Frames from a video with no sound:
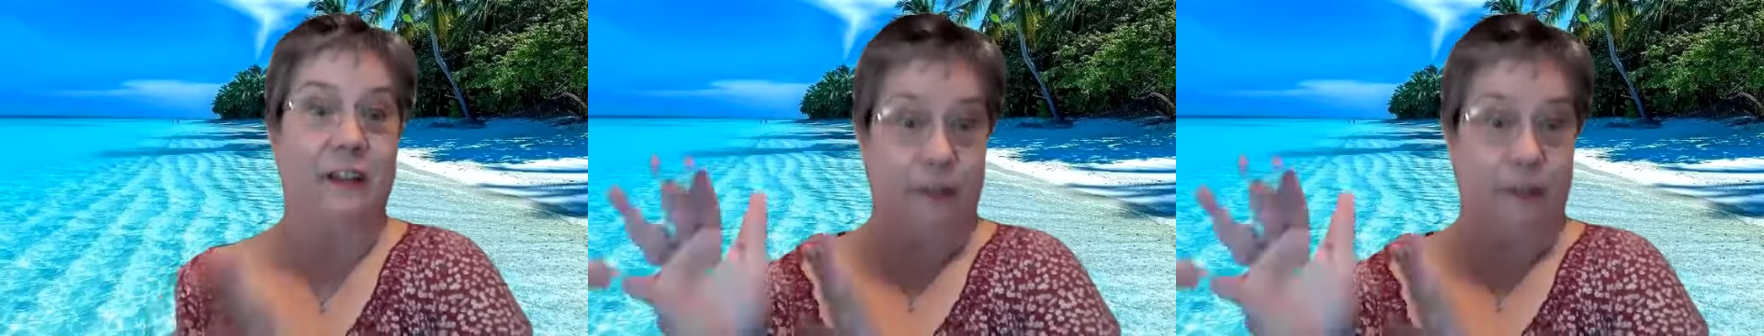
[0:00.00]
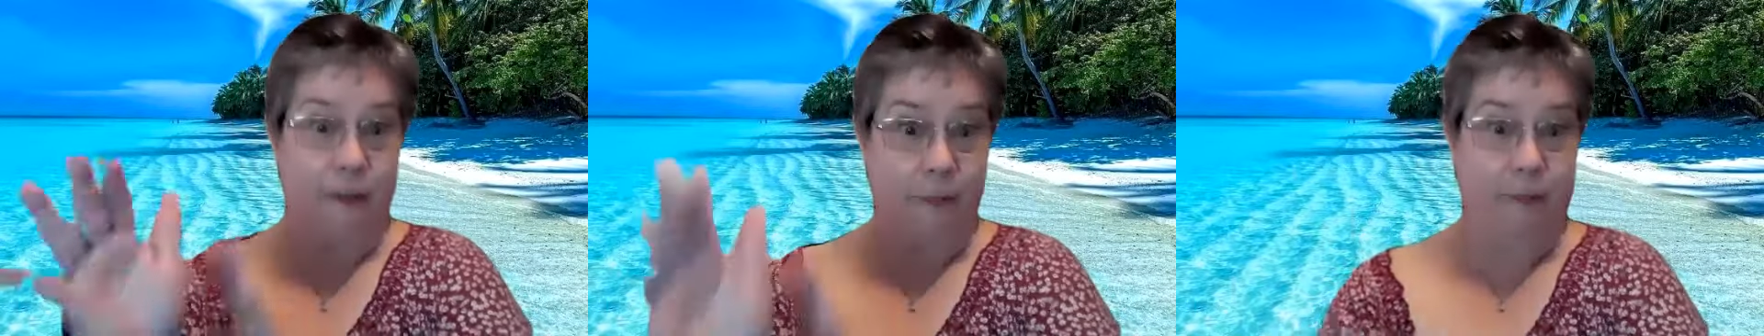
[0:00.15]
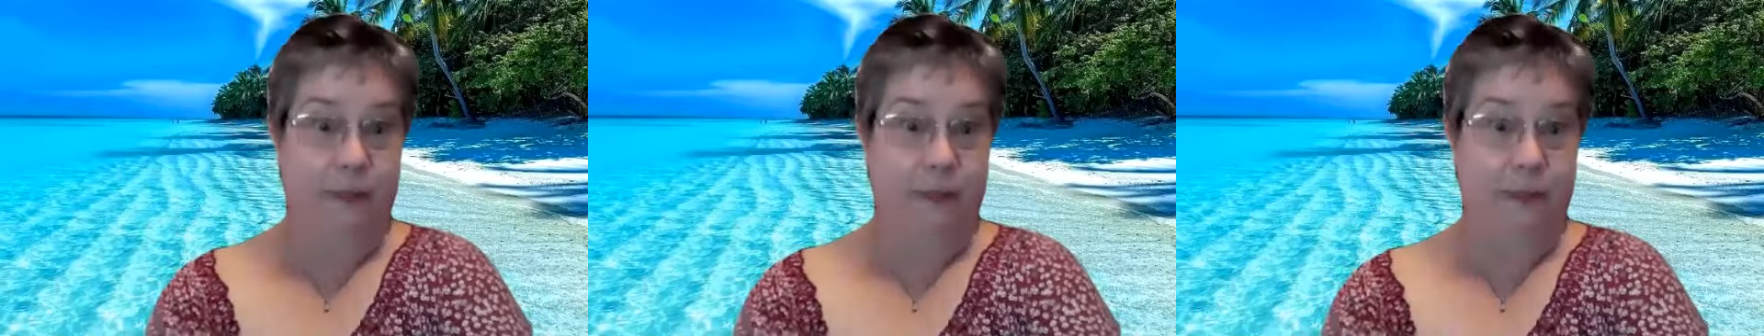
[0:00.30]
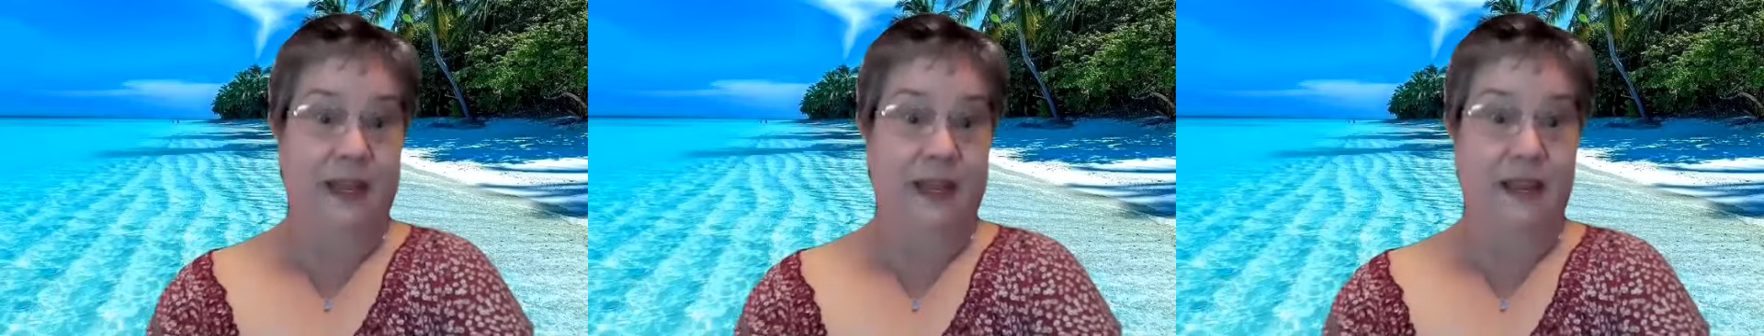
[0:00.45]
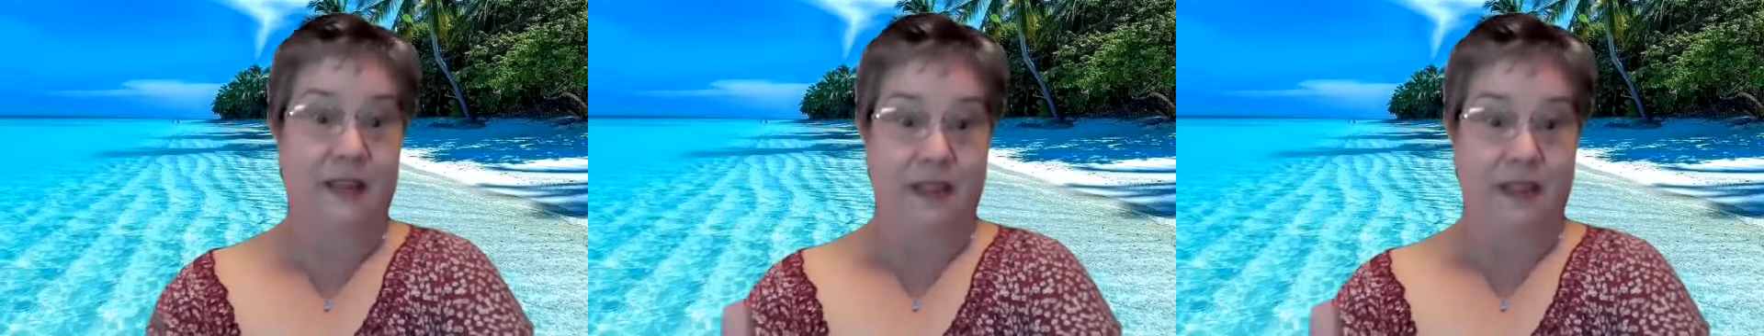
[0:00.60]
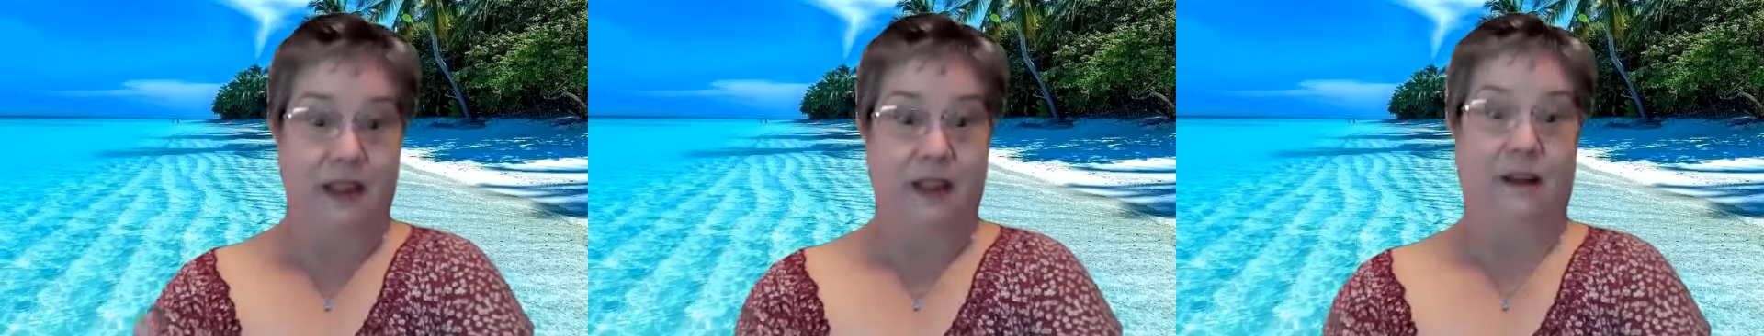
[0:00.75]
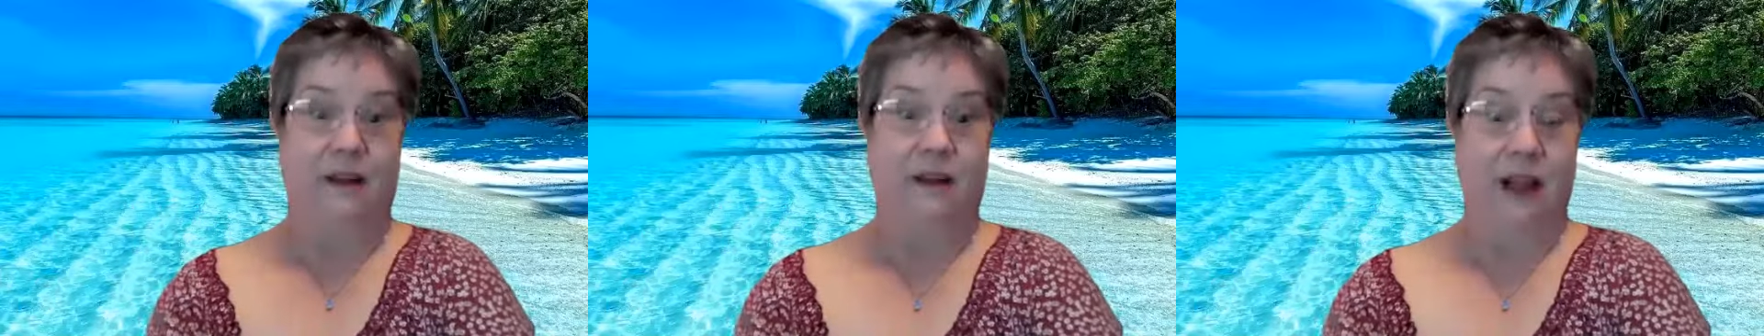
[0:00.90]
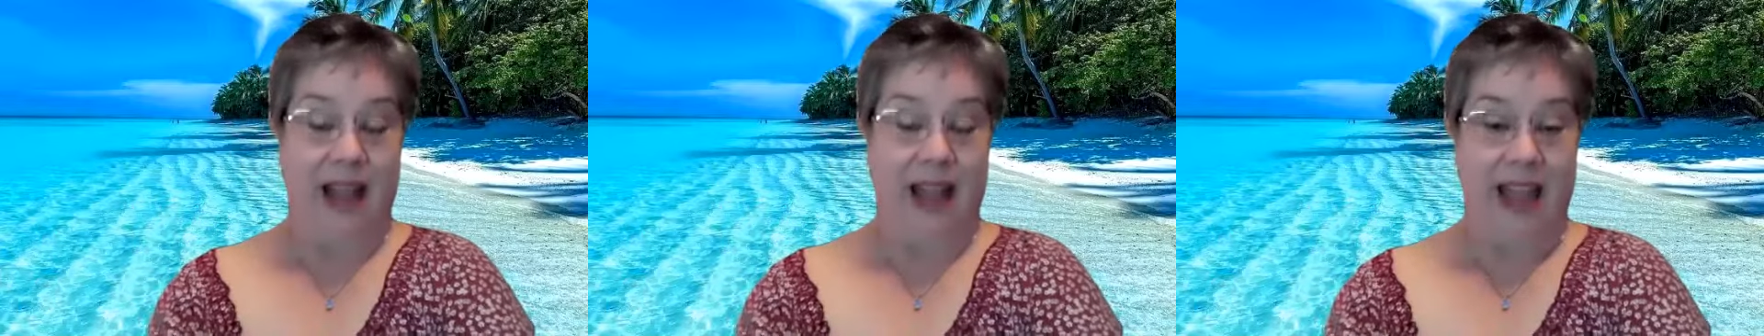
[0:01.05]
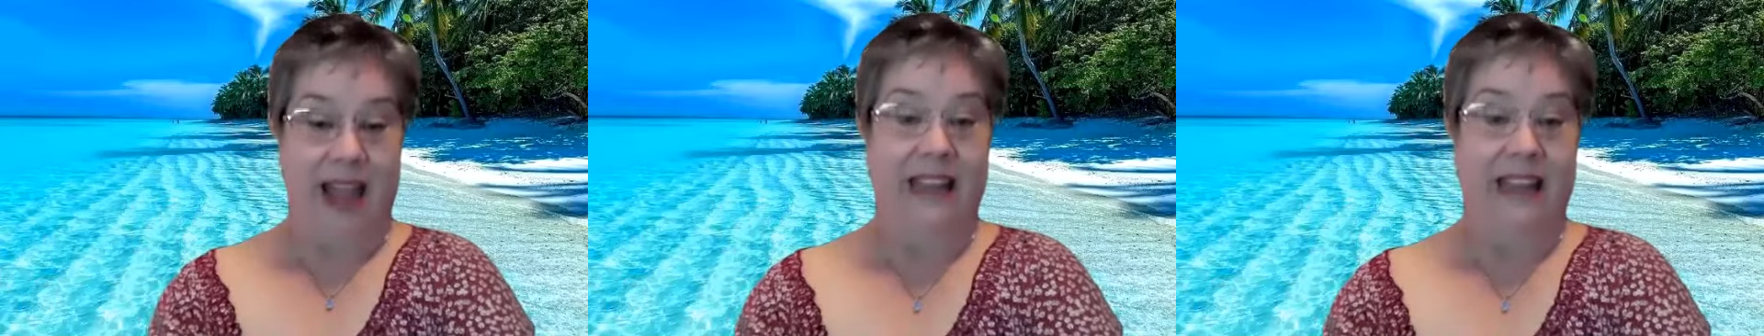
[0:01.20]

to be there